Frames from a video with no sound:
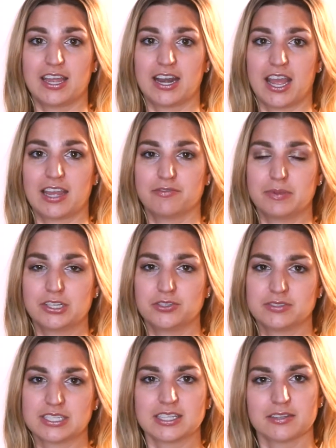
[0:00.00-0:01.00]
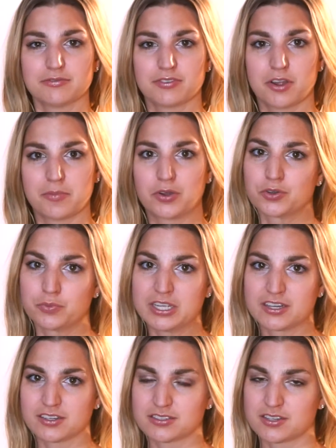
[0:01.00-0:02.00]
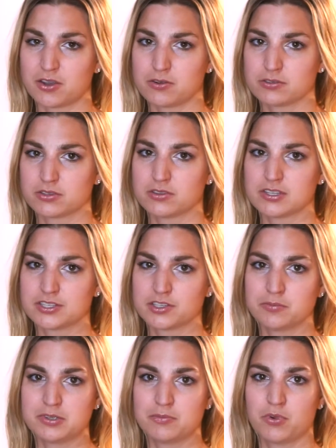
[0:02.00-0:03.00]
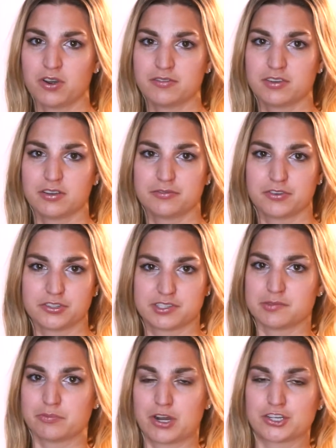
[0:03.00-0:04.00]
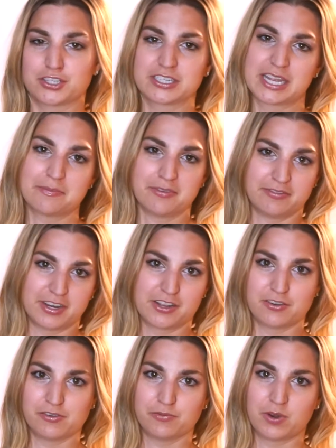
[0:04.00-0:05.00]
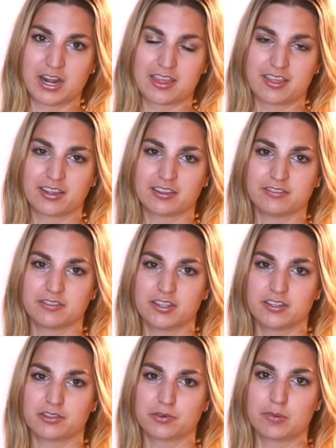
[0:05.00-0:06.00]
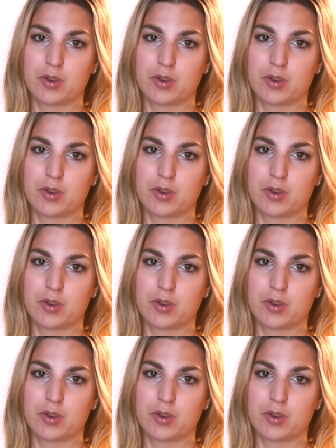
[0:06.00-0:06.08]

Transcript: and I've been using them for about a week or so, so this will be more of a first impression type of video of what I think of the three